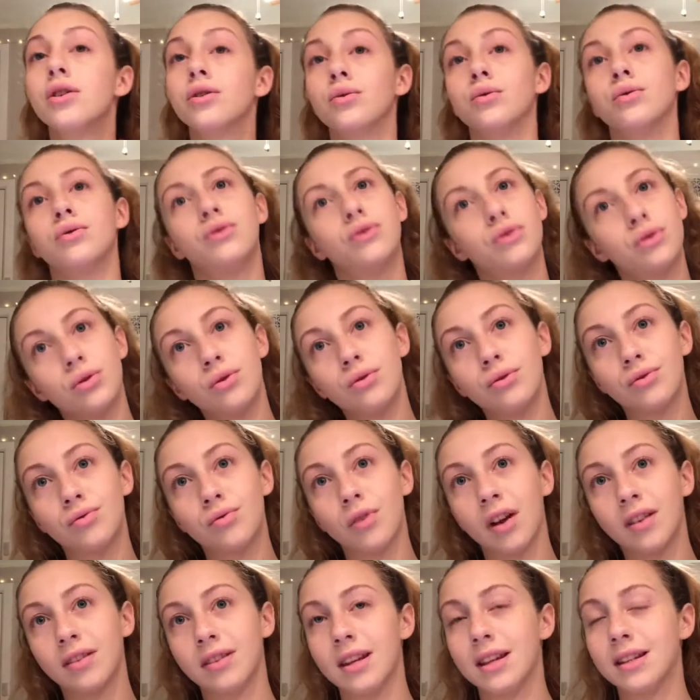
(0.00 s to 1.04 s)
So it soothes
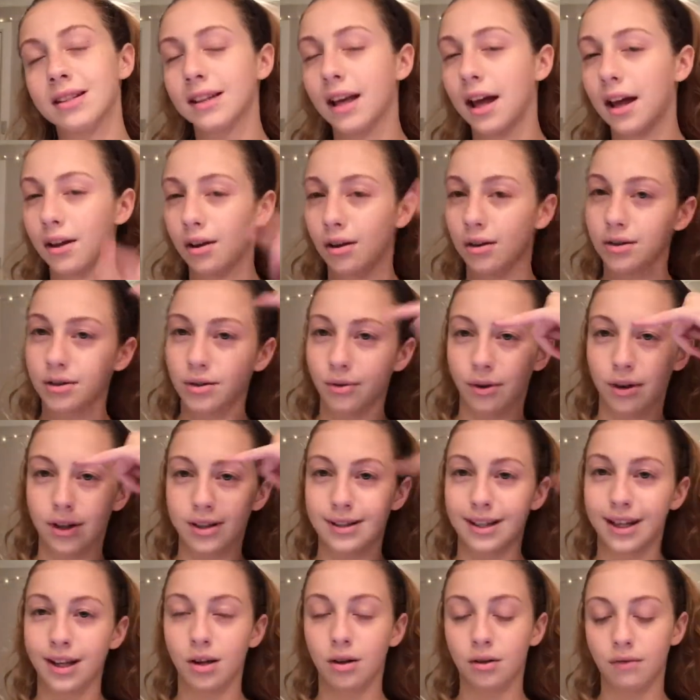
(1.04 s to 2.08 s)
redness. I also heard
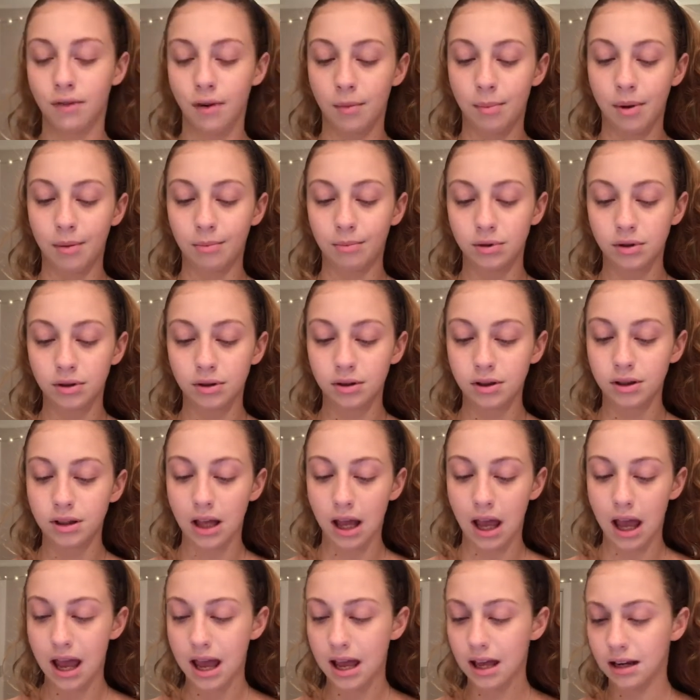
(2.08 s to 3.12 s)
it's like good for pimples
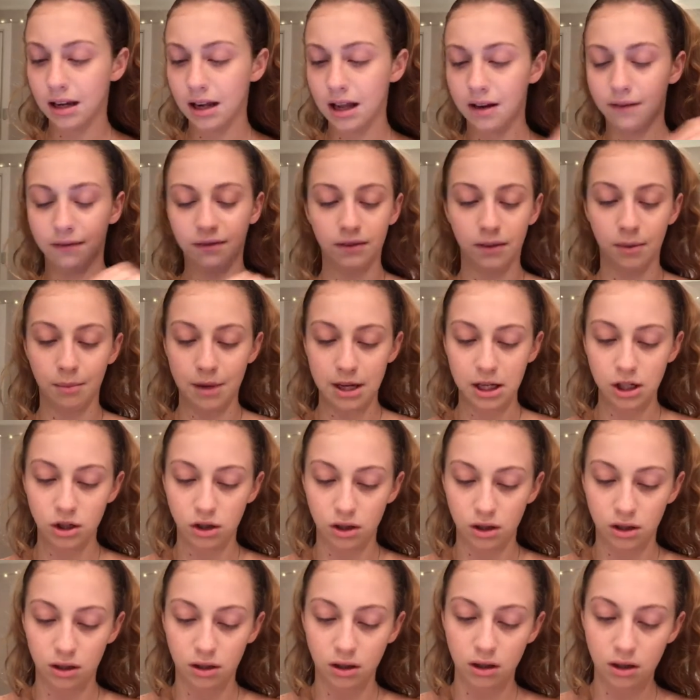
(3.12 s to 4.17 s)
and
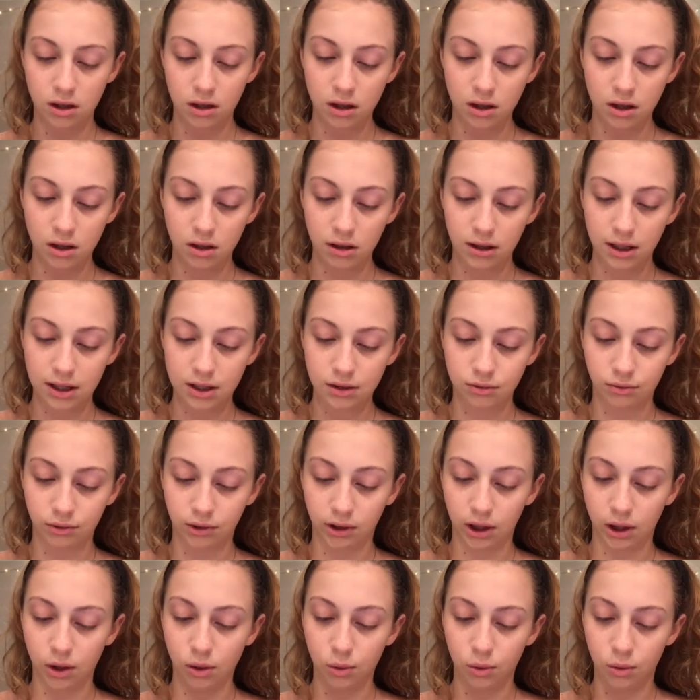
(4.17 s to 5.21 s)
inflammation. That's
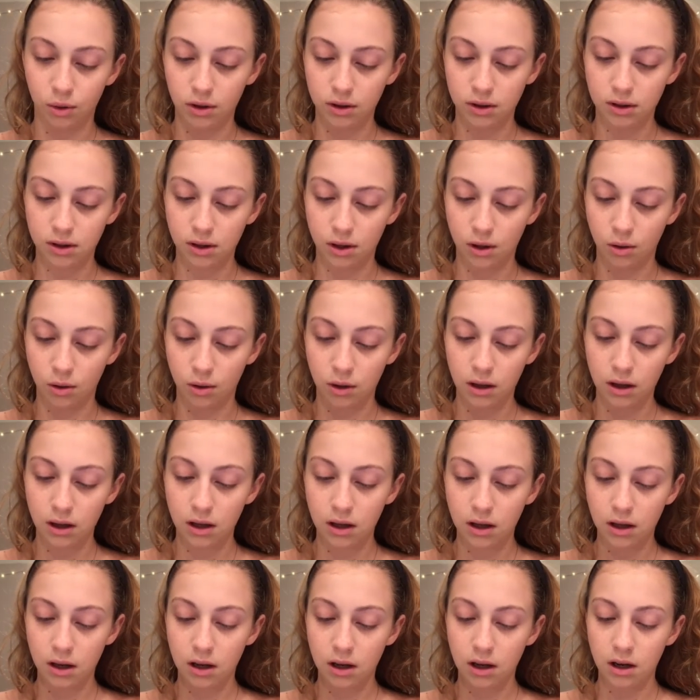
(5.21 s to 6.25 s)
really cool. So
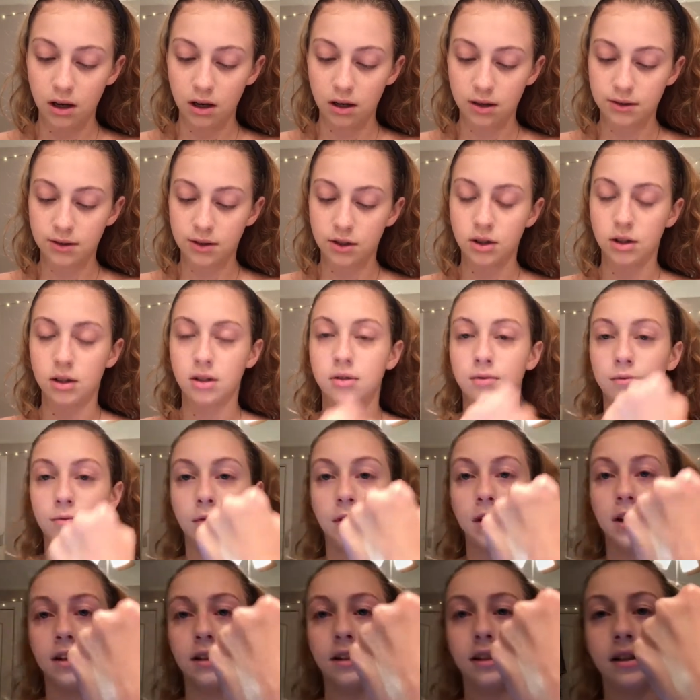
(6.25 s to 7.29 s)
here's a just
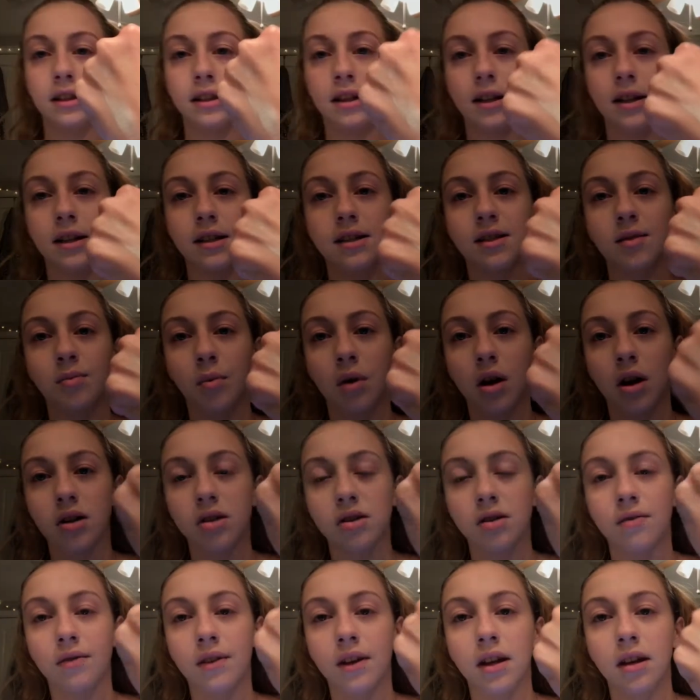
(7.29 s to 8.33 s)
really nice
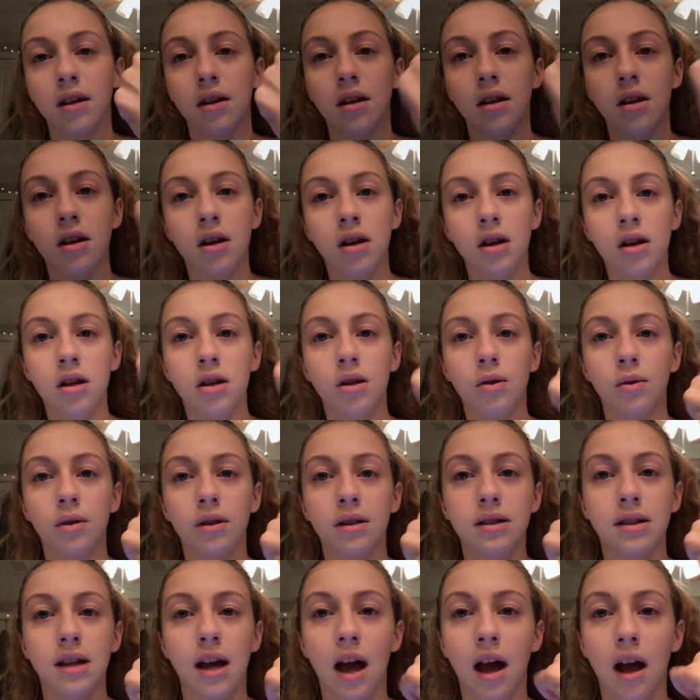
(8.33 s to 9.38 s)
swatch of it. You
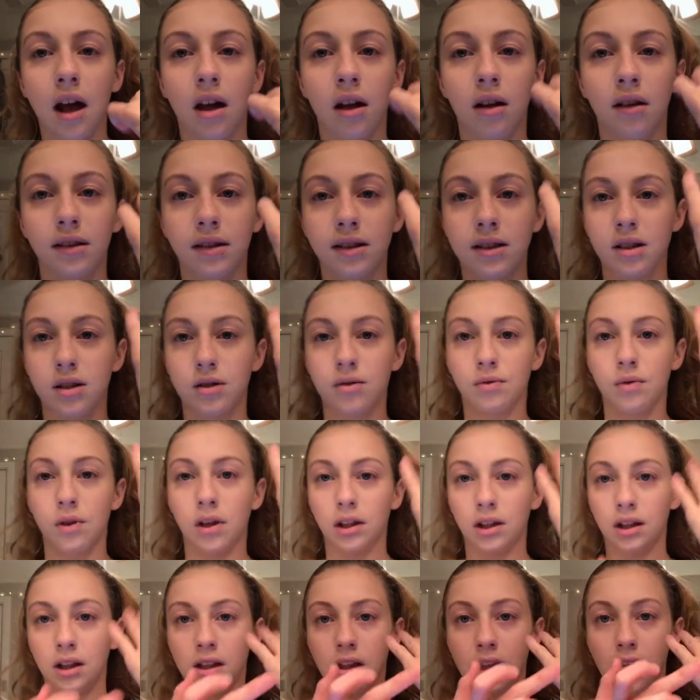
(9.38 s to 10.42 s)
can tell it's this
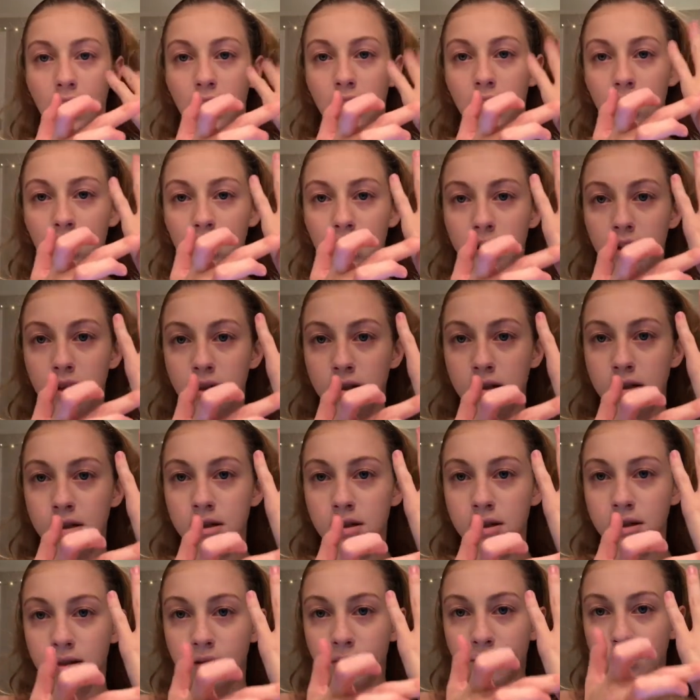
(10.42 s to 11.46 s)
really like
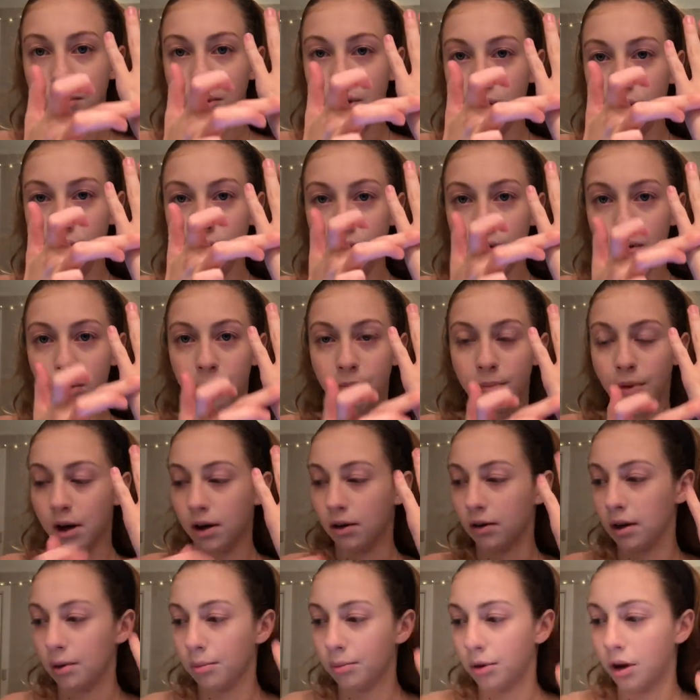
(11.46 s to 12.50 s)
smooth,
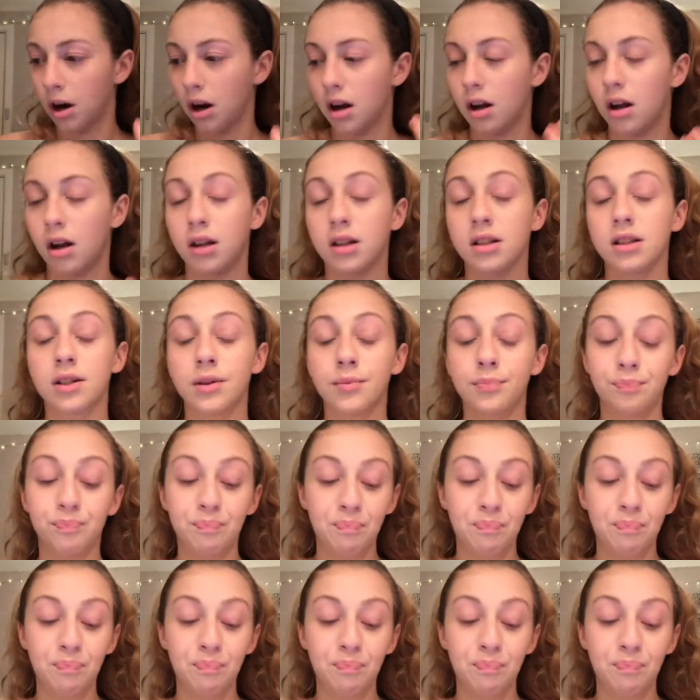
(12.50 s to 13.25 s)
buttery product.